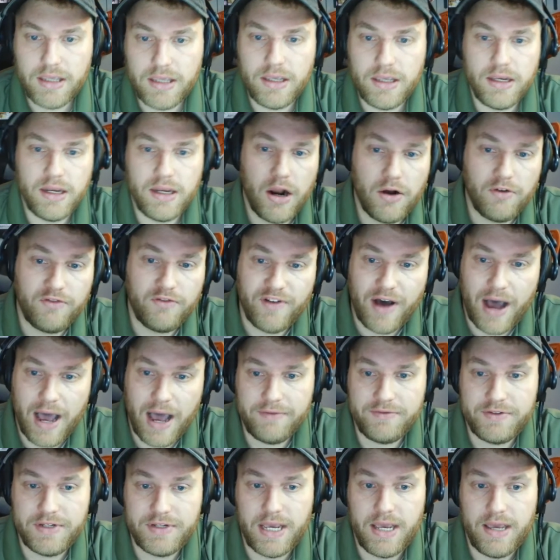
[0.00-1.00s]

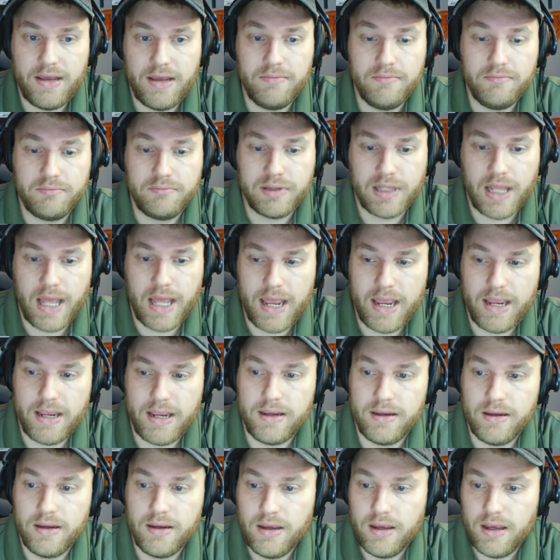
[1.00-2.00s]
5'10",
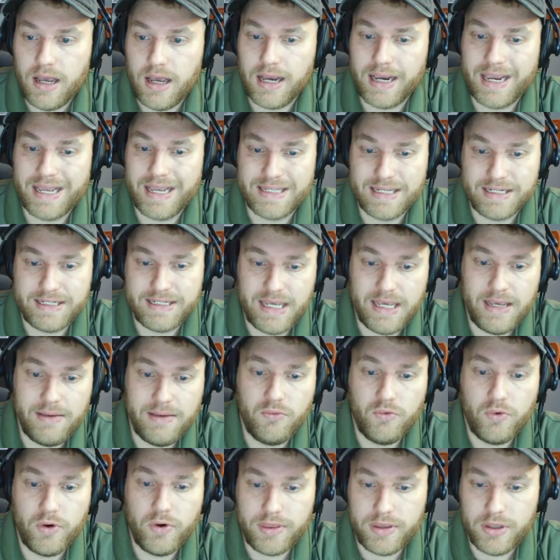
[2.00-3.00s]
playing against a
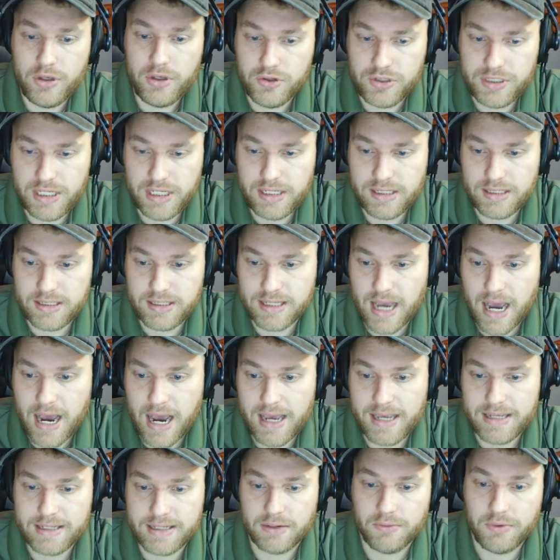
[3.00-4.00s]
team with UC
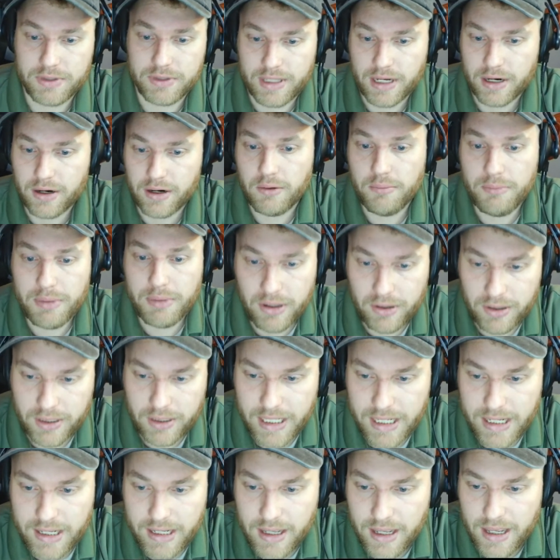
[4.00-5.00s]
size and with their
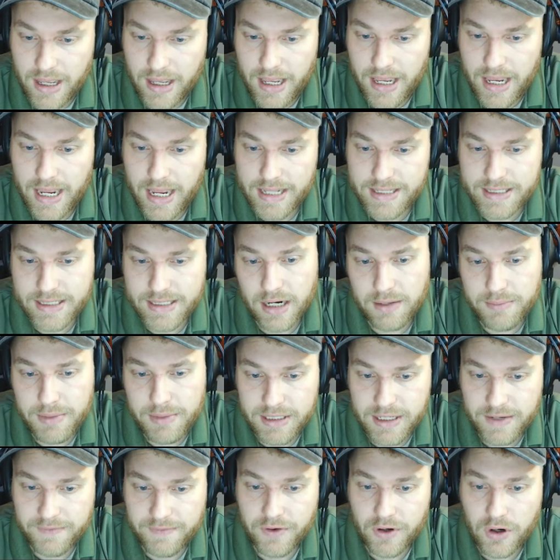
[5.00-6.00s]
ability, it's going to be
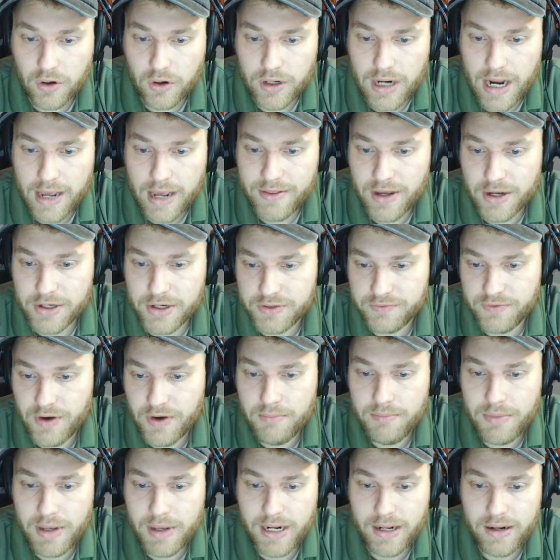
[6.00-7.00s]
difficult. I thought
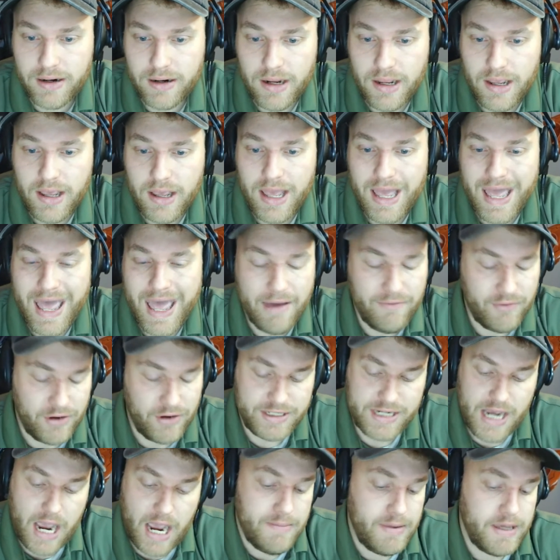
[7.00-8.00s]
Javon Bennett, every
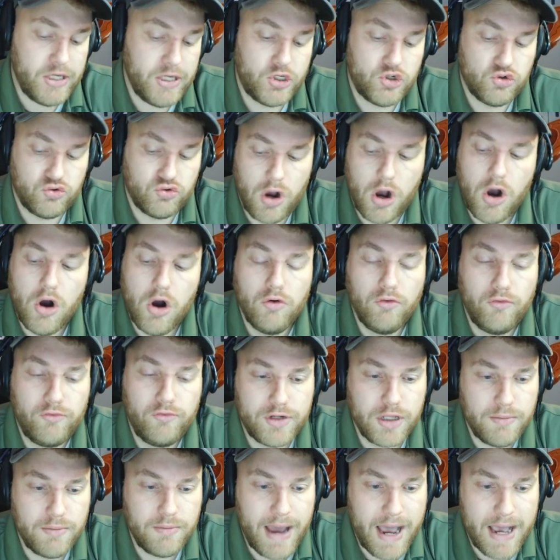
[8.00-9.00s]
time he drove
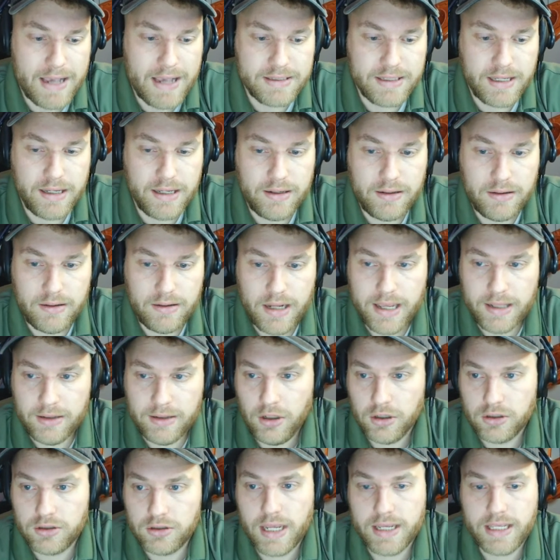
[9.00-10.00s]
to the basket, it
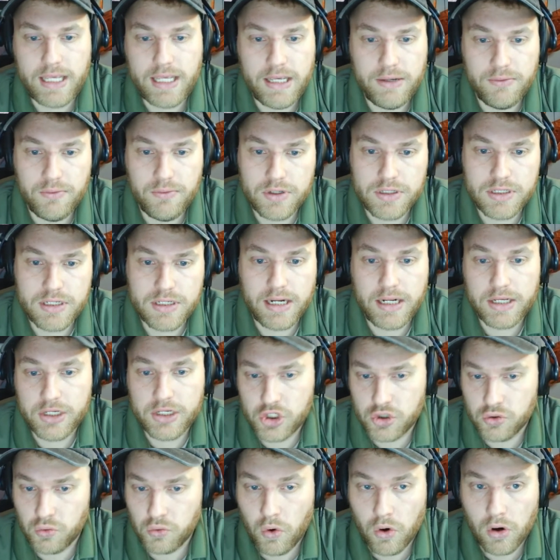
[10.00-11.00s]
looked like he was getting
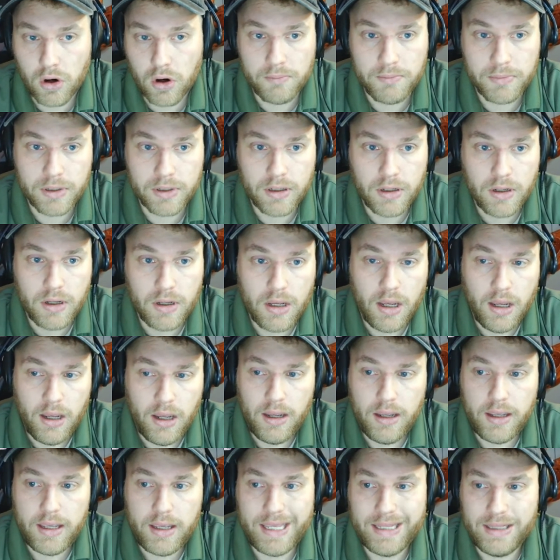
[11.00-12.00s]
swarmed.
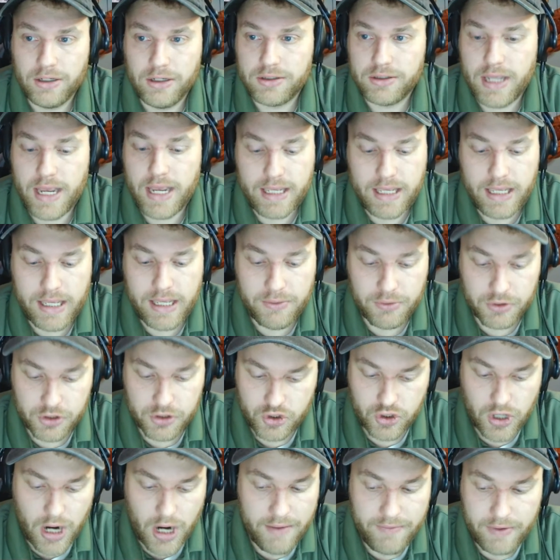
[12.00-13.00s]
It looked like he was
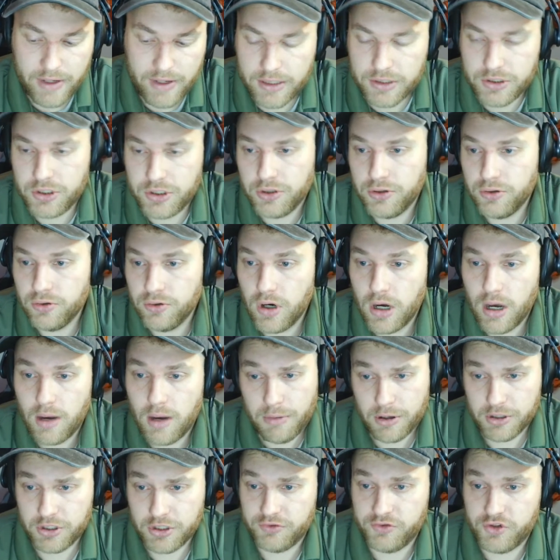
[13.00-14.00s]
driving into a
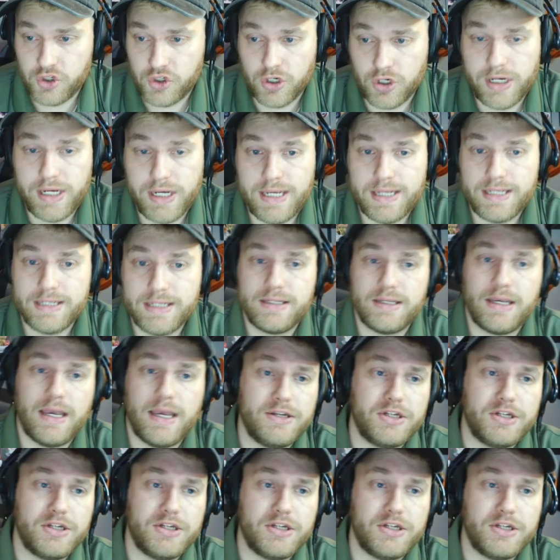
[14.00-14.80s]
bunch of trees.